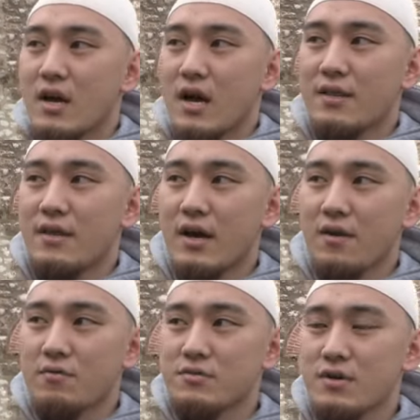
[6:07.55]
And I
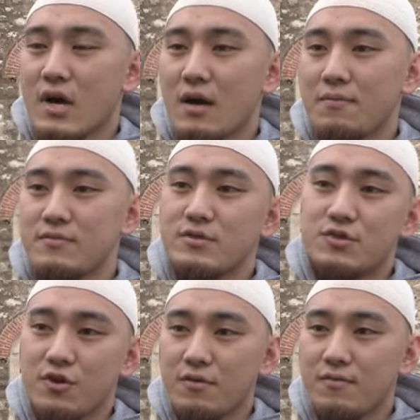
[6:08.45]
also have a
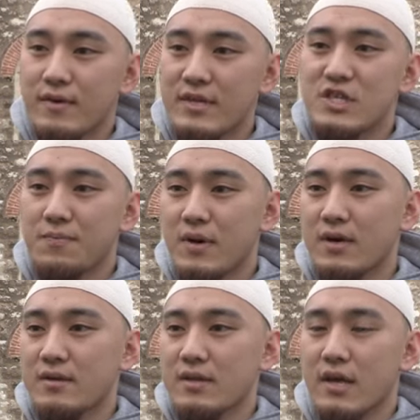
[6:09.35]
job in
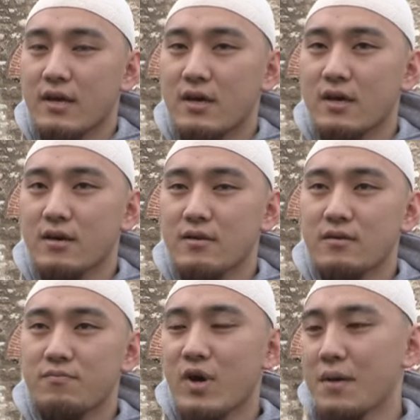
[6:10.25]
Japan, like
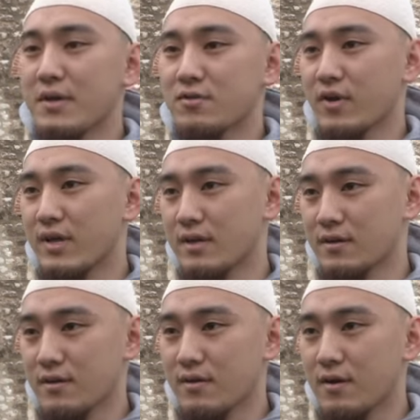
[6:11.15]
a private trainer,
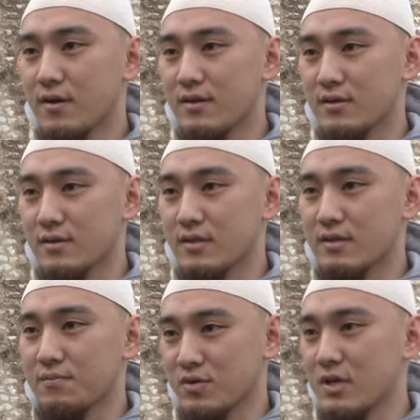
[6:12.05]

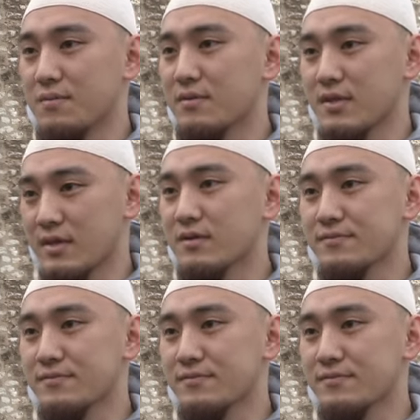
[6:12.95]
bodybuilding.